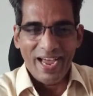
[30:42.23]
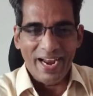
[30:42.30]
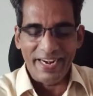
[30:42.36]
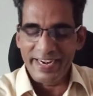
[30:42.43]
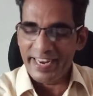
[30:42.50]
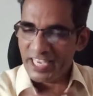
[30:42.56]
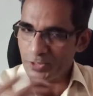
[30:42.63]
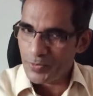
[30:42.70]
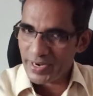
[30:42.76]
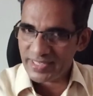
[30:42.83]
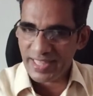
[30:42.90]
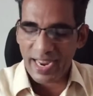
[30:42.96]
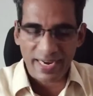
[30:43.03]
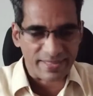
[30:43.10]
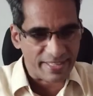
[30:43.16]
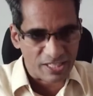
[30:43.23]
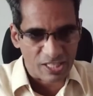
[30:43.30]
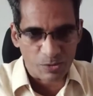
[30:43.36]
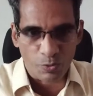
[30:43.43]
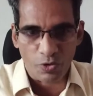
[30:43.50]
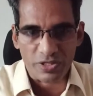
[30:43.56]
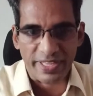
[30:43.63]
I didn't expect that. This
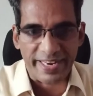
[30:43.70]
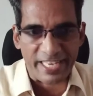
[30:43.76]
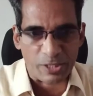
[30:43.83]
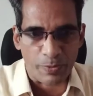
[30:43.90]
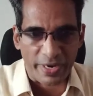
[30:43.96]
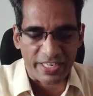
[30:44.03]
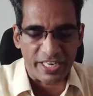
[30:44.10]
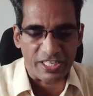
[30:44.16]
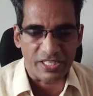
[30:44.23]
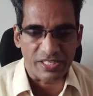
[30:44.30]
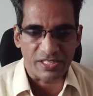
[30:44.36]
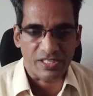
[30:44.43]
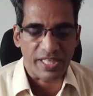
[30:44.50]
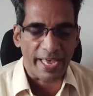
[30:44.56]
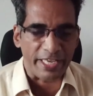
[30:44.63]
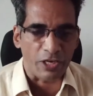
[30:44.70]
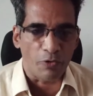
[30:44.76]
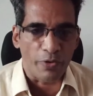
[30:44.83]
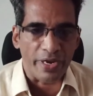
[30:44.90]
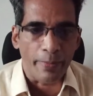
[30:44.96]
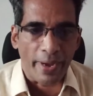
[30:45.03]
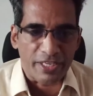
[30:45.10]
is more than expectations. Thank you
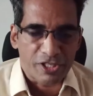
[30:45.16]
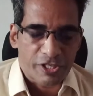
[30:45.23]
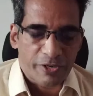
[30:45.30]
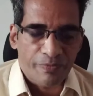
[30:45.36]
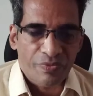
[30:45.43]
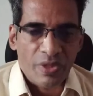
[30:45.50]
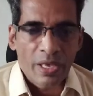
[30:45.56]
very much.